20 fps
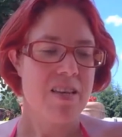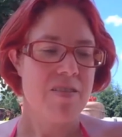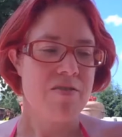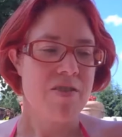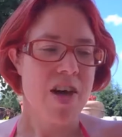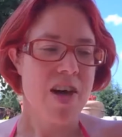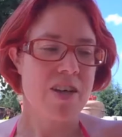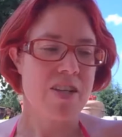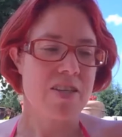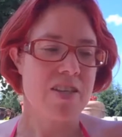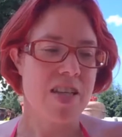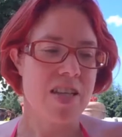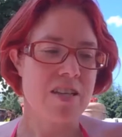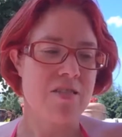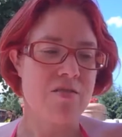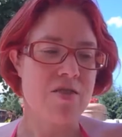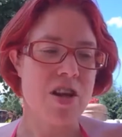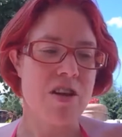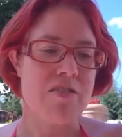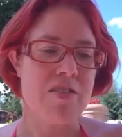Final set
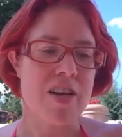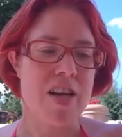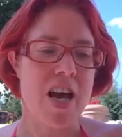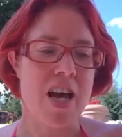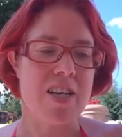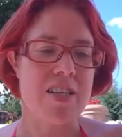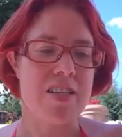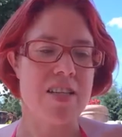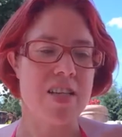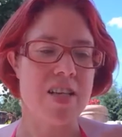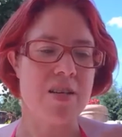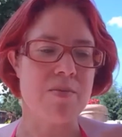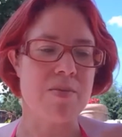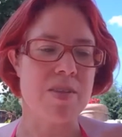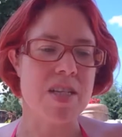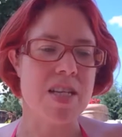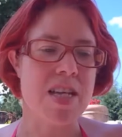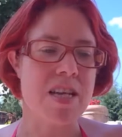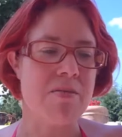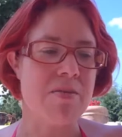of traffic lights loomed
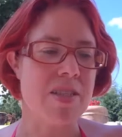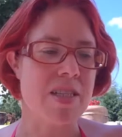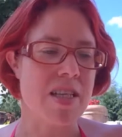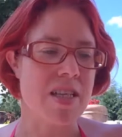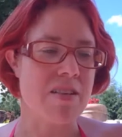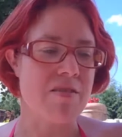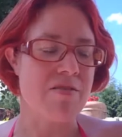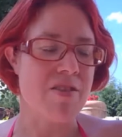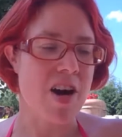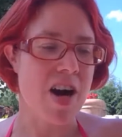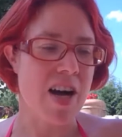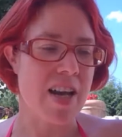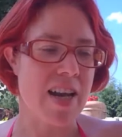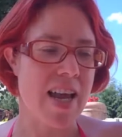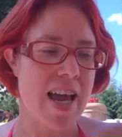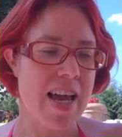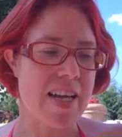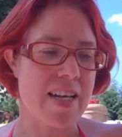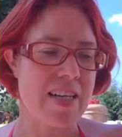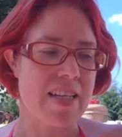and he was in the far
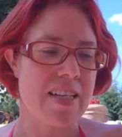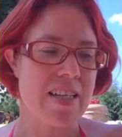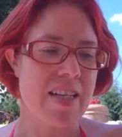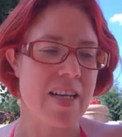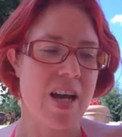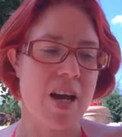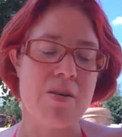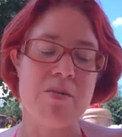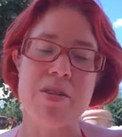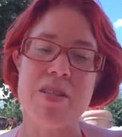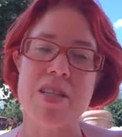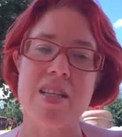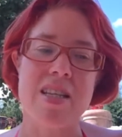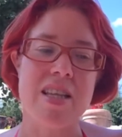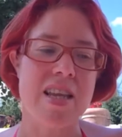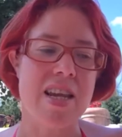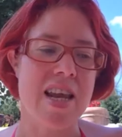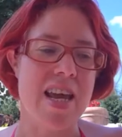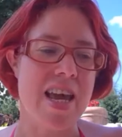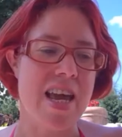lane and I was in
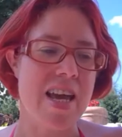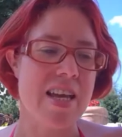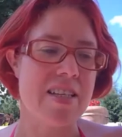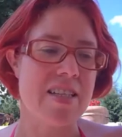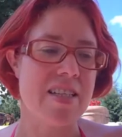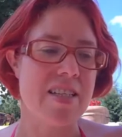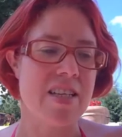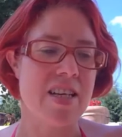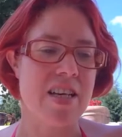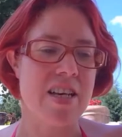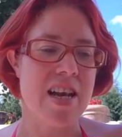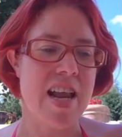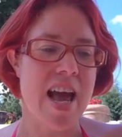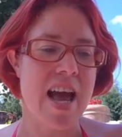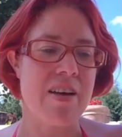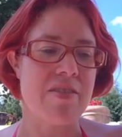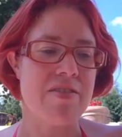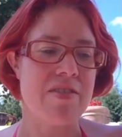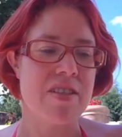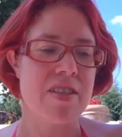the near to turn
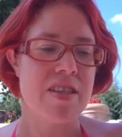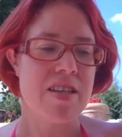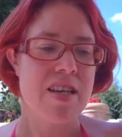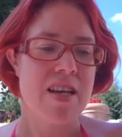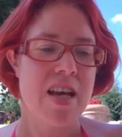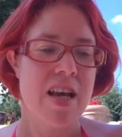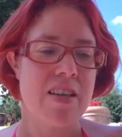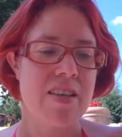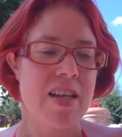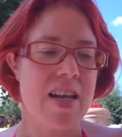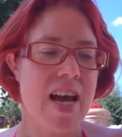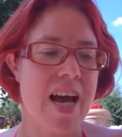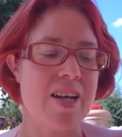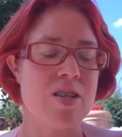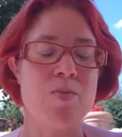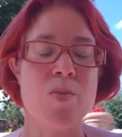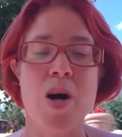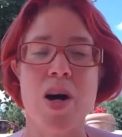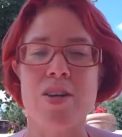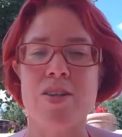left in the
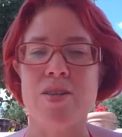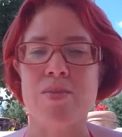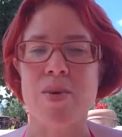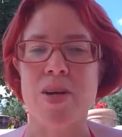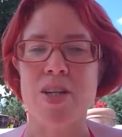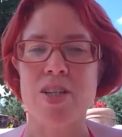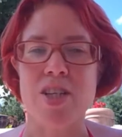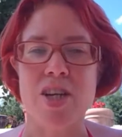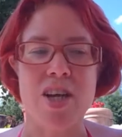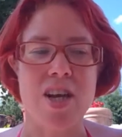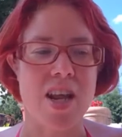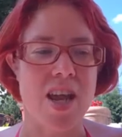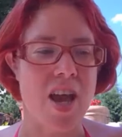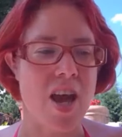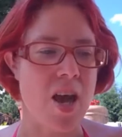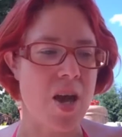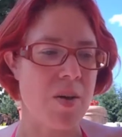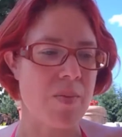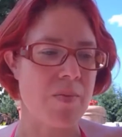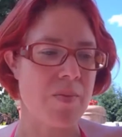last part of my journey
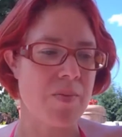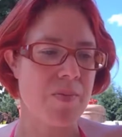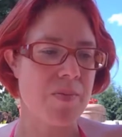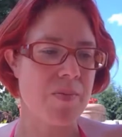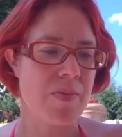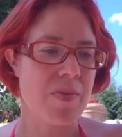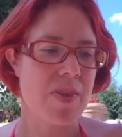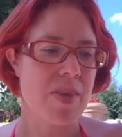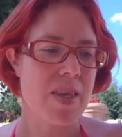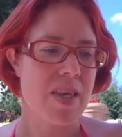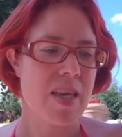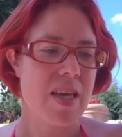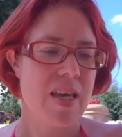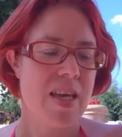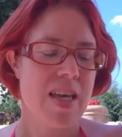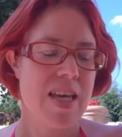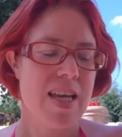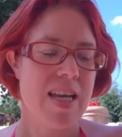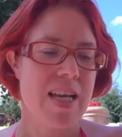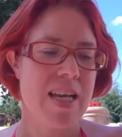
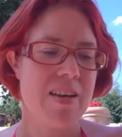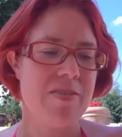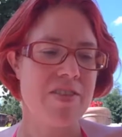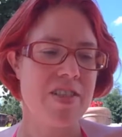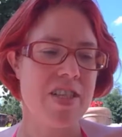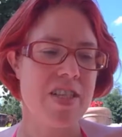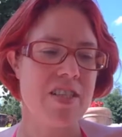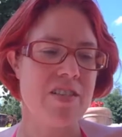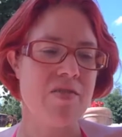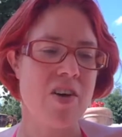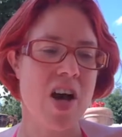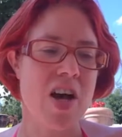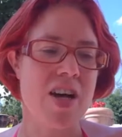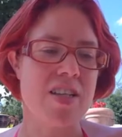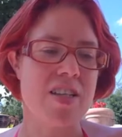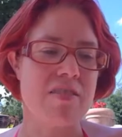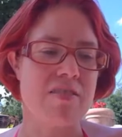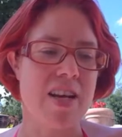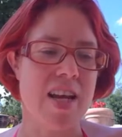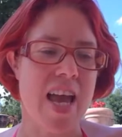home. He lifted his visor